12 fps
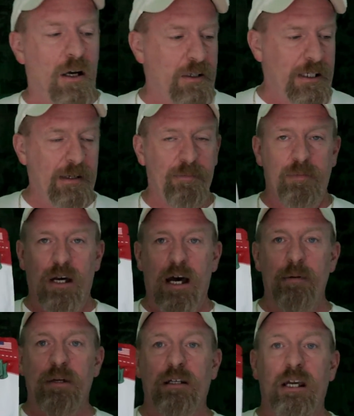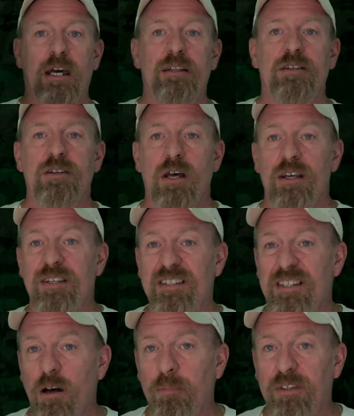okay, I mean, it's
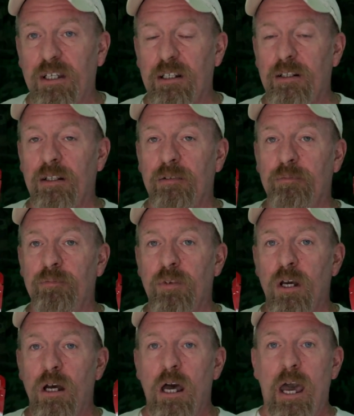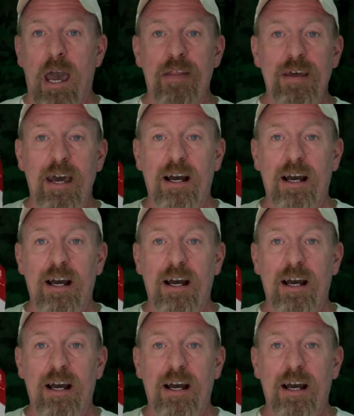something. And they